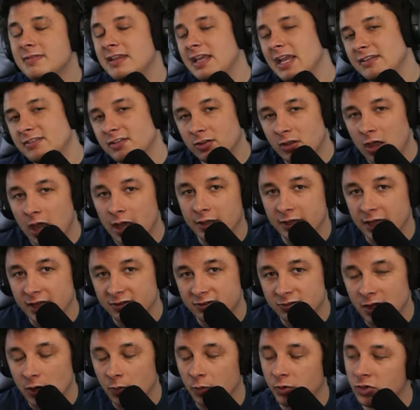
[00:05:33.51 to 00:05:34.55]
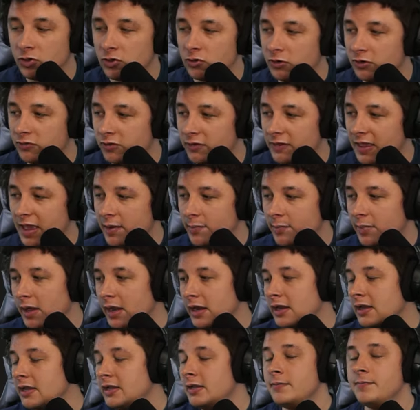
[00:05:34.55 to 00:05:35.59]
it's a lot less, so I wouldn't do it for that.
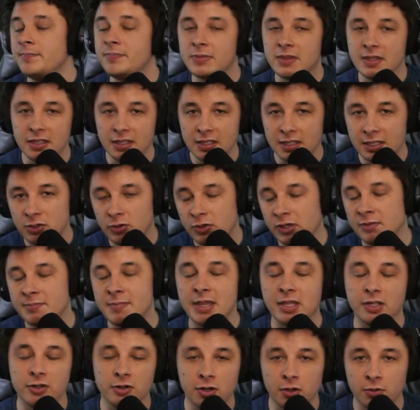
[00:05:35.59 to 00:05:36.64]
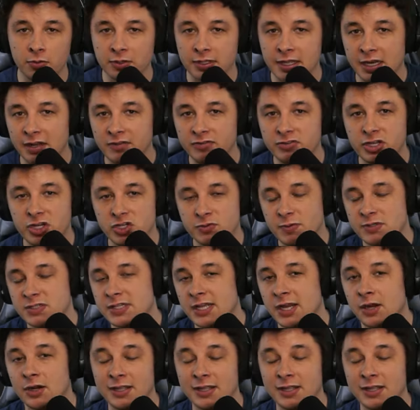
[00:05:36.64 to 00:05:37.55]
But you can make your own kind of judgments there.